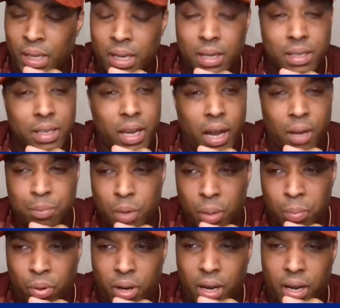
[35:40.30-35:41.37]
Yeah, I
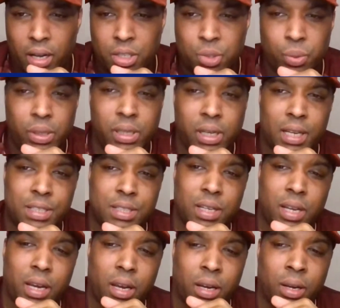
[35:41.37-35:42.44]
put out a tweet last
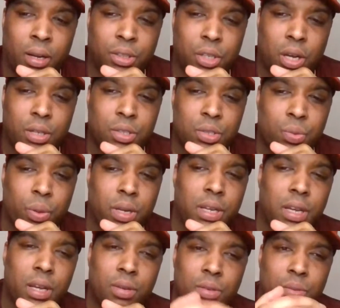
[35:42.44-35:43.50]
night, and I just want to get,
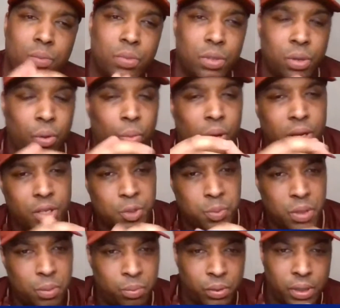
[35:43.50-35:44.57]
while there's
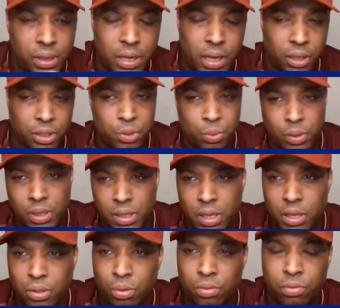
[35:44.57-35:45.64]
people in here, I just want to get
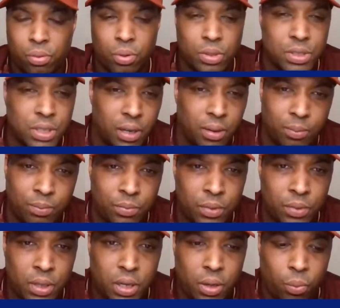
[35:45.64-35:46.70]
your thoughts on
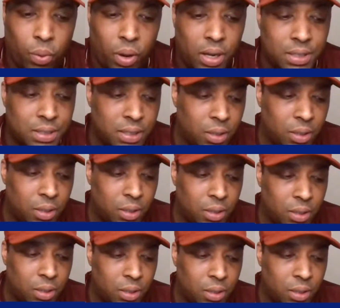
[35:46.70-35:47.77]
what I
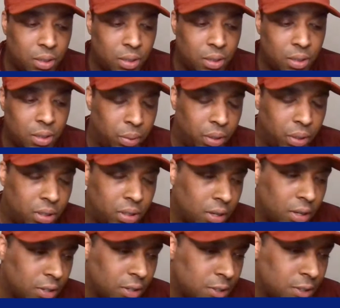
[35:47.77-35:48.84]

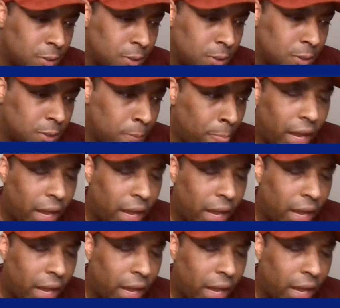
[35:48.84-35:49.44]
said because